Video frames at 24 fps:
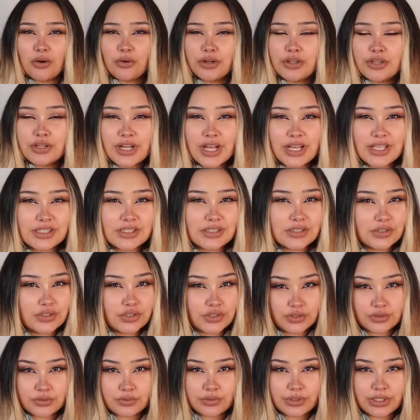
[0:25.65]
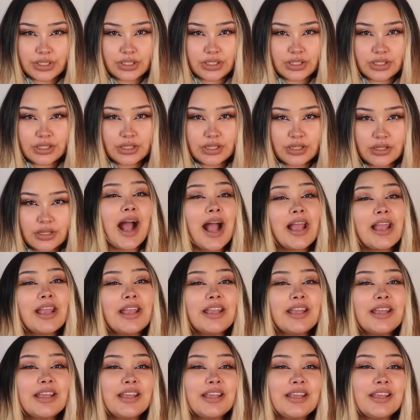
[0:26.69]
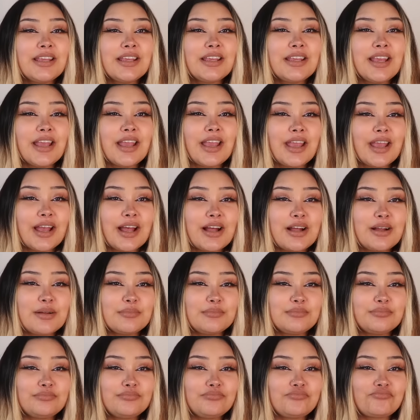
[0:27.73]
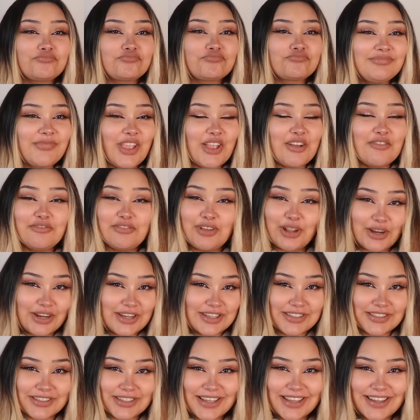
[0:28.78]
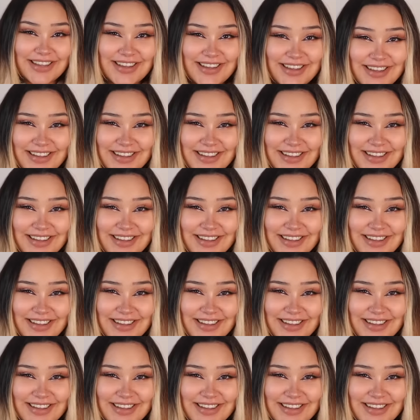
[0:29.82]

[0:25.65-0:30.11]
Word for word: are you guys doing? I am very sick.